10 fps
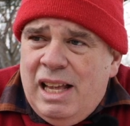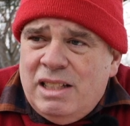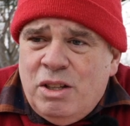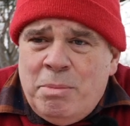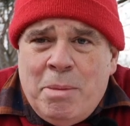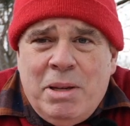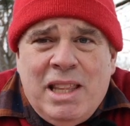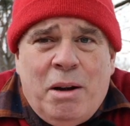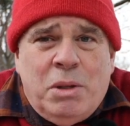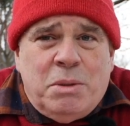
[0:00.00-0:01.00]
so maybe
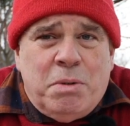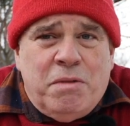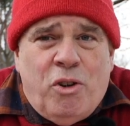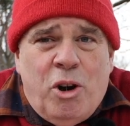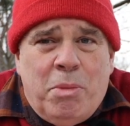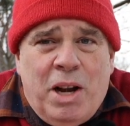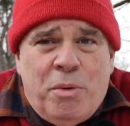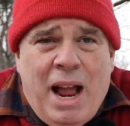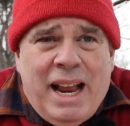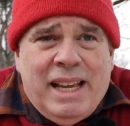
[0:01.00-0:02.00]
that was performed by
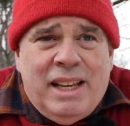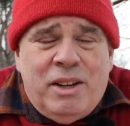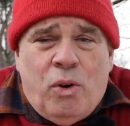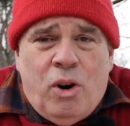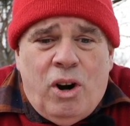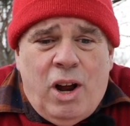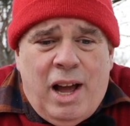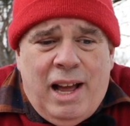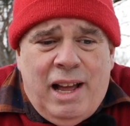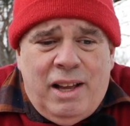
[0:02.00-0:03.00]
Rankine
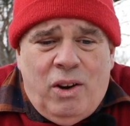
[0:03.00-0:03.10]
or